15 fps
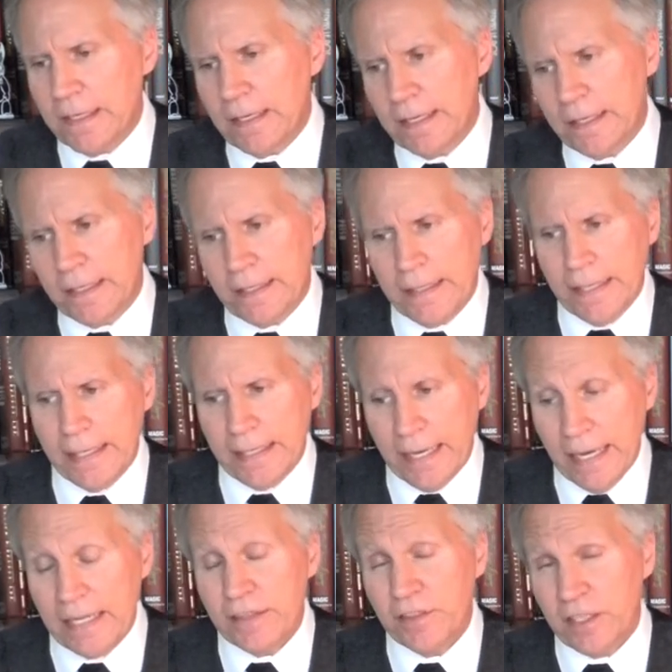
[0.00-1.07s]
And
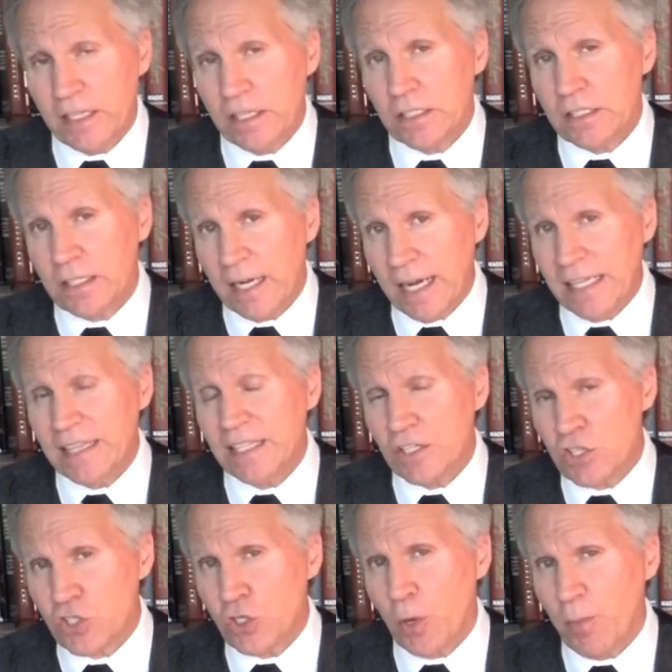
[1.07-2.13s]
I
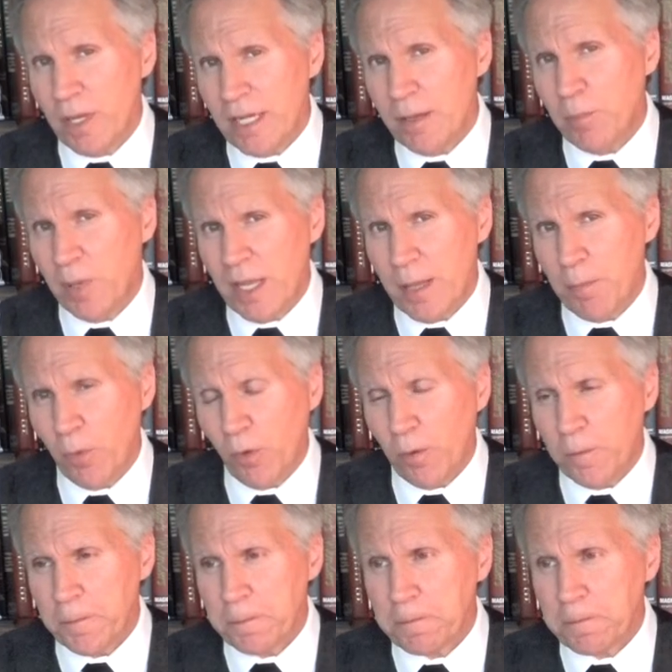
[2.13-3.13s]
think so many people